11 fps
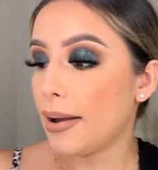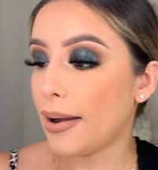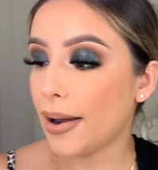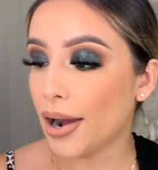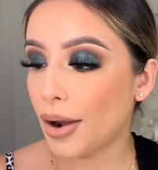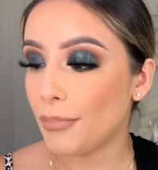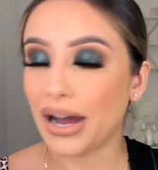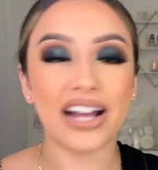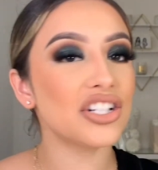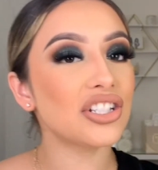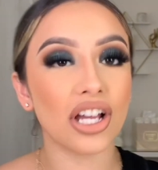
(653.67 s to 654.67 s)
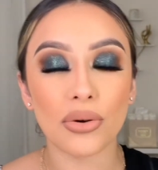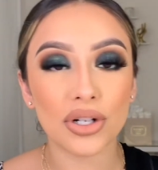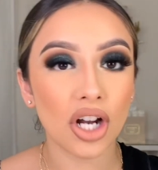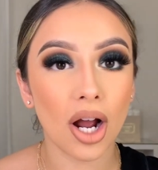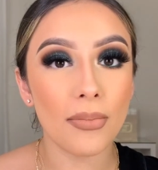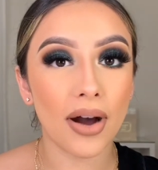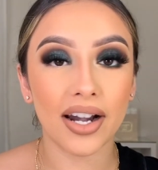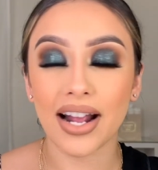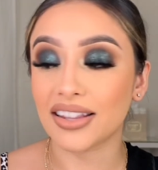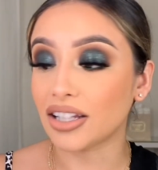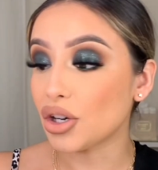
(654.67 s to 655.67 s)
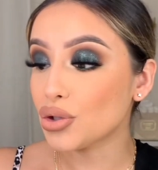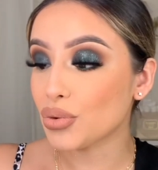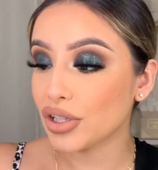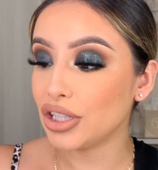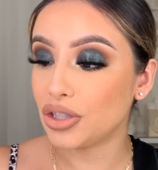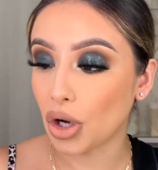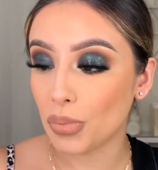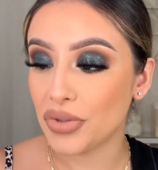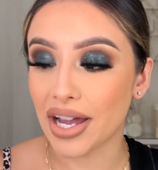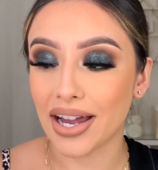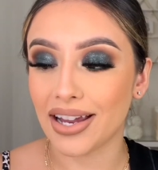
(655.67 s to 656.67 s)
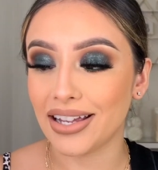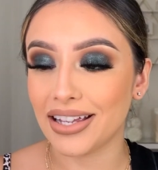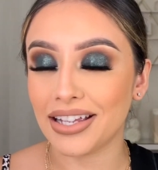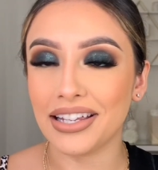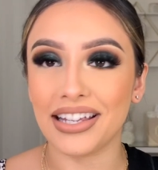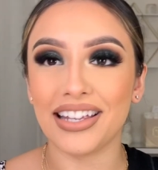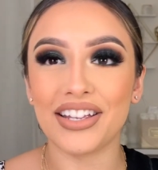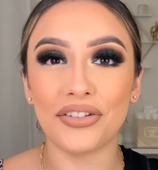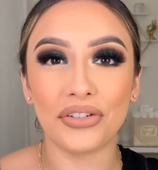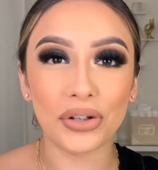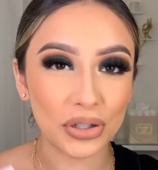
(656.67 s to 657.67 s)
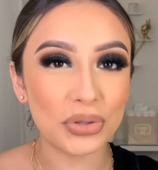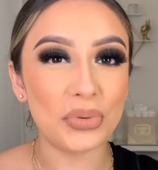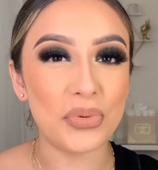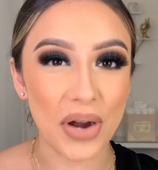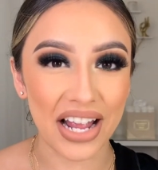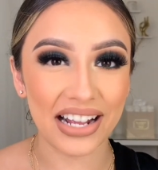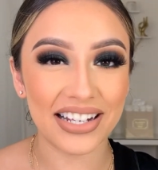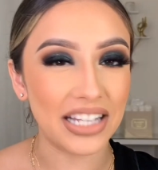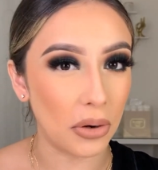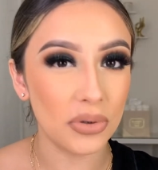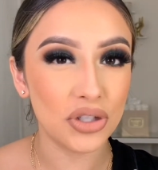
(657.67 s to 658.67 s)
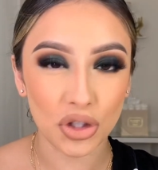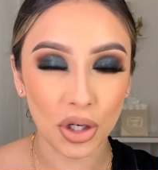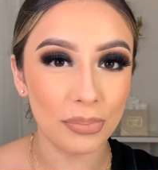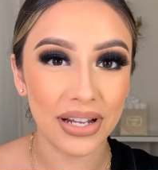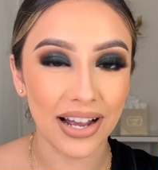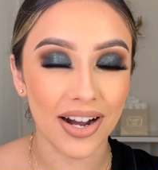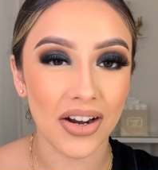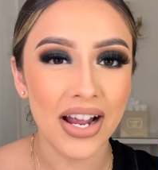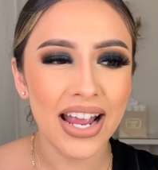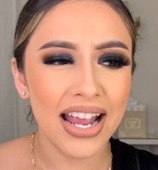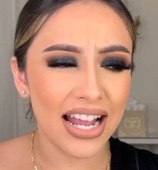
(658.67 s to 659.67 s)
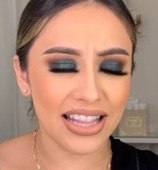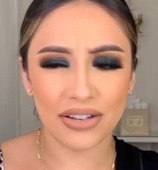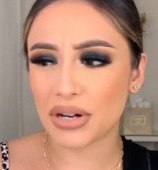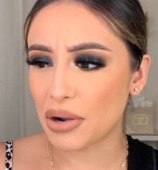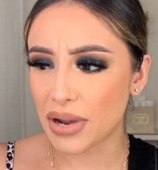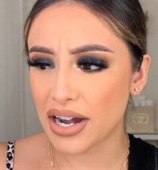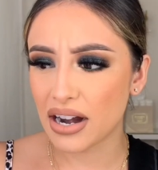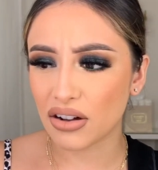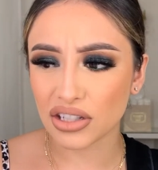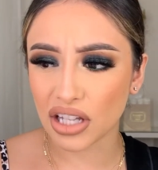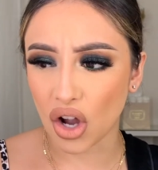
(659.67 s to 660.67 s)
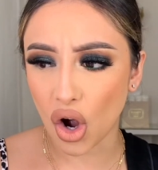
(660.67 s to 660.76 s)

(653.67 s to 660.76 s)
But I just thought I would talk about it. I thought it was really dope that it feels wet, because I was tripping out, and then when I read it, I was like,